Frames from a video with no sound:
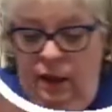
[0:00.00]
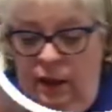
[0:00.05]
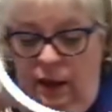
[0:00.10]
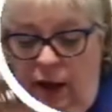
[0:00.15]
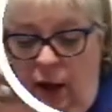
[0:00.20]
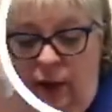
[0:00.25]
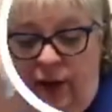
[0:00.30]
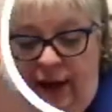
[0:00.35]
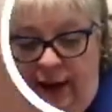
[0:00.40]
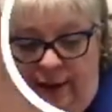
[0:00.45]

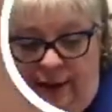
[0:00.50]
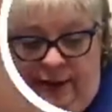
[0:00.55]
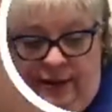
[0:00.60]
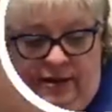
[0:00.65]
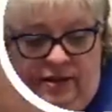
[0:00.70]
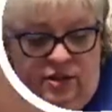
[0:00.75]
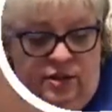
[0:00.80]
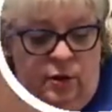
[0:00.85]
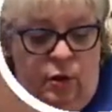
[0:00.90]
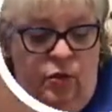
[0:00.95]
Okay,
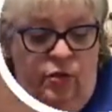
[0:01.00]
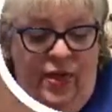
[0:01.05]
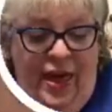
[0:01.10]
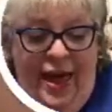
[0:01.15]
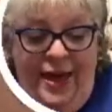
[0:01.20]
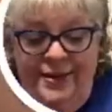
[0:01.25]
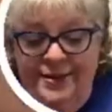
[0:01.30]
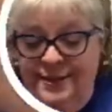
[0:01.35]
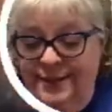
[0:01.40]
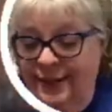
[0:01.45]
so
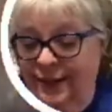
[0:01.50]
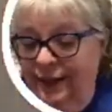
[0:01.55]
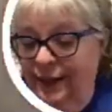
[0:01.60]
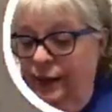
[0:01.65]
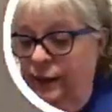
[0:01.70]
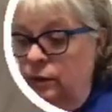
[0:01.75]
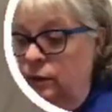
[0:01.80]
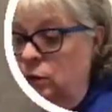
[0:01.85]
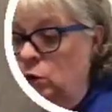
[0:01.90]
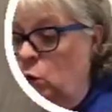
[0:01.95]
that's a
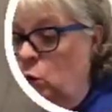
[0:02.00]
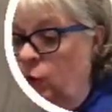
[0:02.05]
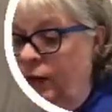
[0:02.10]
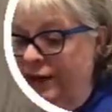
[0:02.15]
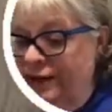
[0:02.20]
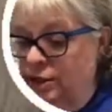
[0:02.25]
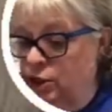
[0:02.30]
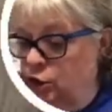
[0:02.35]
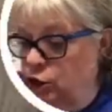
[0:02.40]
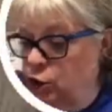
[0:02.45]
little
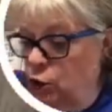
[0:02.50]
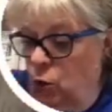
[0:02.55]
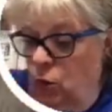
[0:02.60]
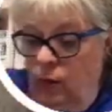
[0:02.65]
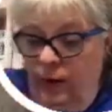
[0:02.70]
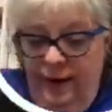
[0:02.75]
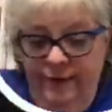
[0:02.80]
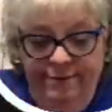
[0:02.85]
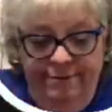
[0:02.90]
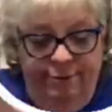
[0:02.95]
quick
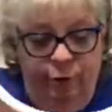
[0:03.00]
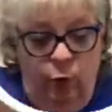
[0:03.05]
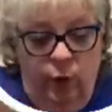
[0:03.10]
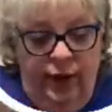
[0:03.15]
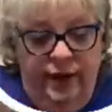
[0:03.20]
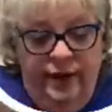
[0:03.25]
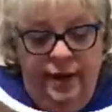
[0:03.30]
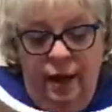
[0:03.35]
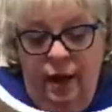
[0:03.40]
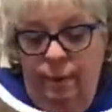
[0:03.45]
story for
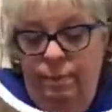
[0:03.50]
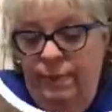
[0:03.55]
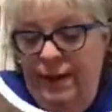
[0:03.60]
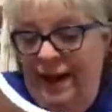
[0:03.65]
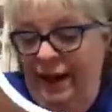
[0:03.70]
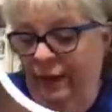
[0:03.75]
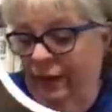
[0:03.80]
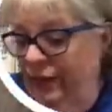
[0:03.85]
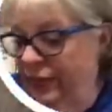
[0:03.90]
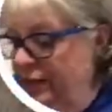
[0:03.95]
you
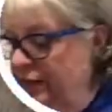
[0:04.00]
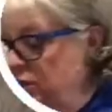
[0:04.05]
about the